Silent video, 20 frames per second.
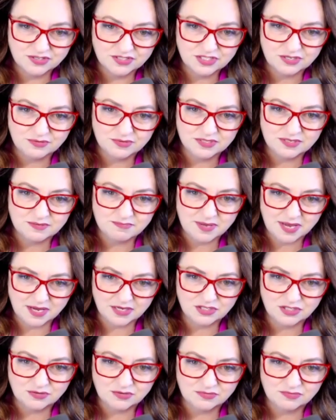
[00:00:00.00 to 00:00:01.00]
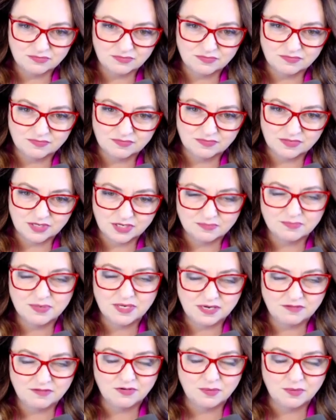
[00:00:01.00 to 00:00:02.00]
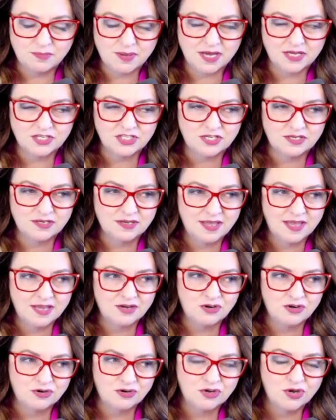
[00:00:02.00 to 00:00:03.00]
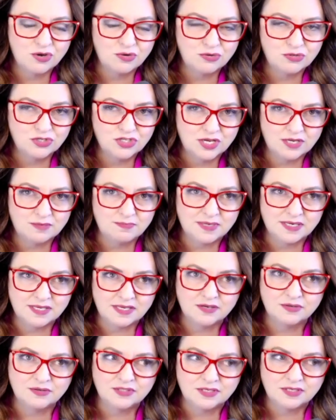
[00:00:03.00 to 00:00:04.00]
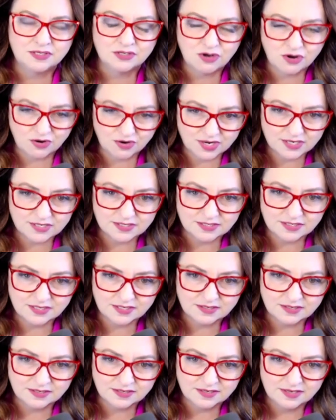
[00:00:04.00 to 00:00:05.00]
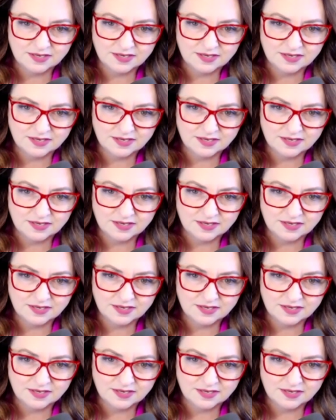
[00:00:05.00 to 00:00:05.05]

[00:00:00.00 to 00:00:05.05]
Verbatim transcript: She was in pageant, competing for a pageant, and her coach had been killed in a car accident,